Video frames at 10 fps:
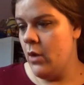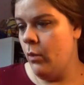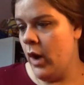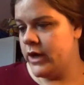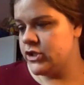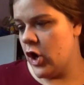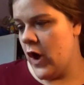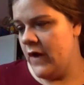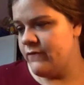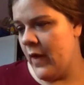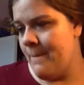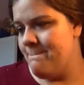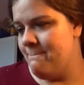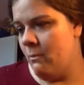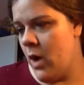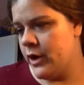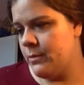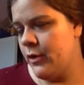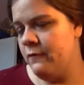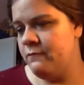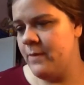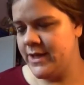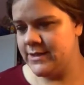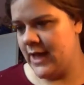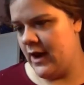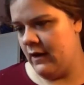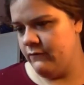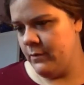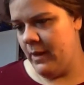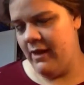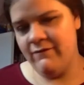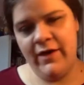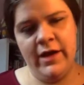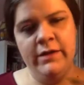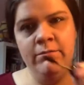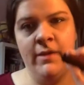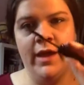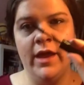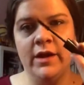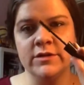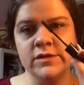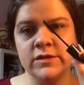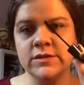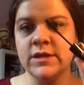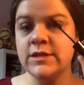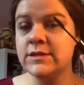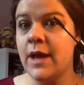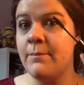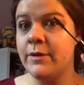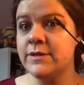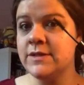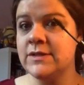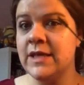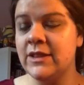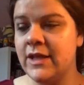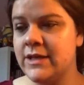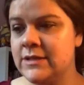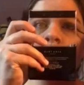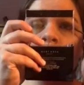wash off waterproof mascara from Avon, and it's got bristles like this.